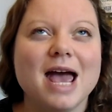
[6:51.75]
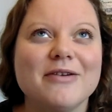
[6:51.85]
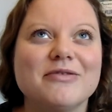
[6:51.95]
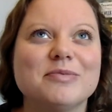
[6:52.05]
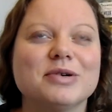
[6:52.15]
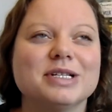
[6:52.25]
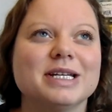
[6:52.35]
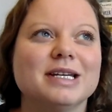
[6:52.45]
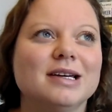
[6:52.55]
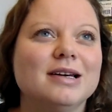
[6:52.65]

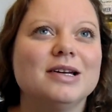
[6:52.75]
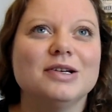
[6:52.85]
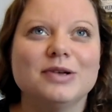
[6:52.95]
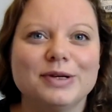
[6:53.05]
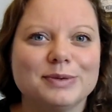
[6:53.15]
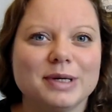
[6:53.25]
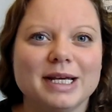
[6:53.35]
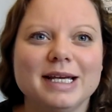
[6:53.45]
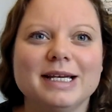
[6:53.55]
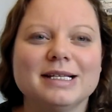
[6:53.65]
everybody knows what it
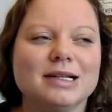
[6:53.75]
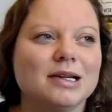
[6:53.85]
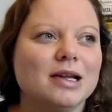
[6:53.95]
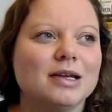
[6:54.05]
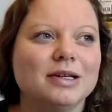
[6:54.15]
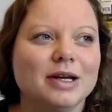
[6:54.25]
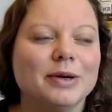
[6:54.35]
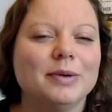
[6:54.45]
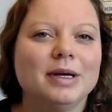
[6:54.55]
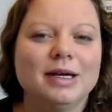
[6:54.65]
is, you know.